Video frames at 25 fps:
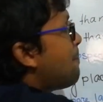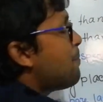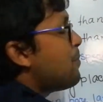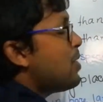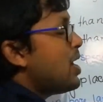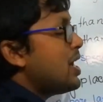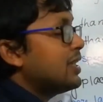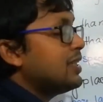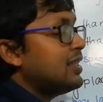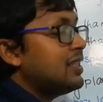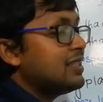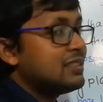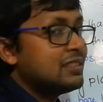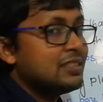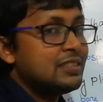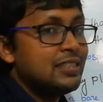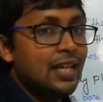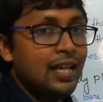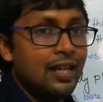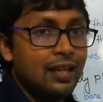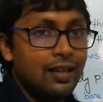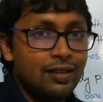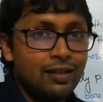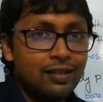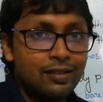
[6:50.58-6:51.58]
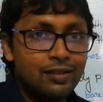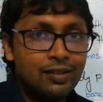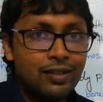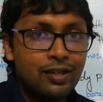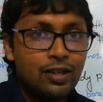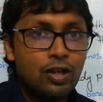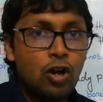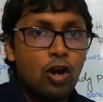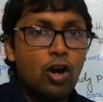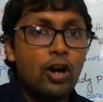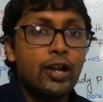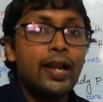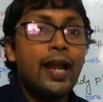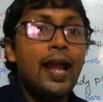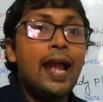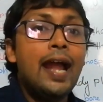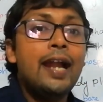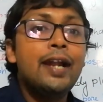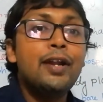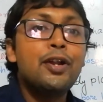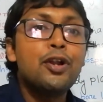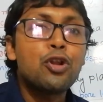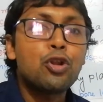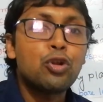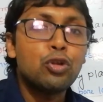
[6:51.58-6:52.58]
mother cell or
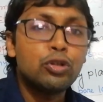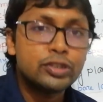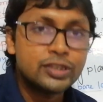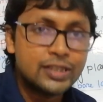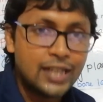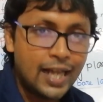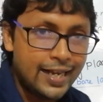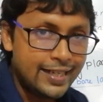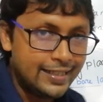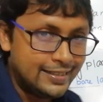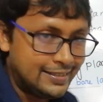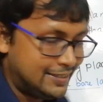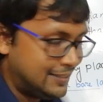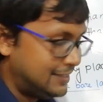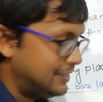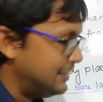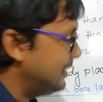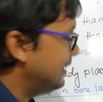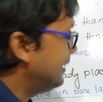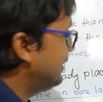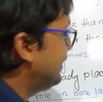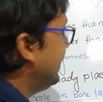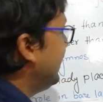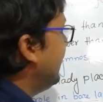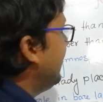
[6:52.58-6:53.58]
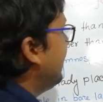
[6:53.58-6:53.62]
androcytes. They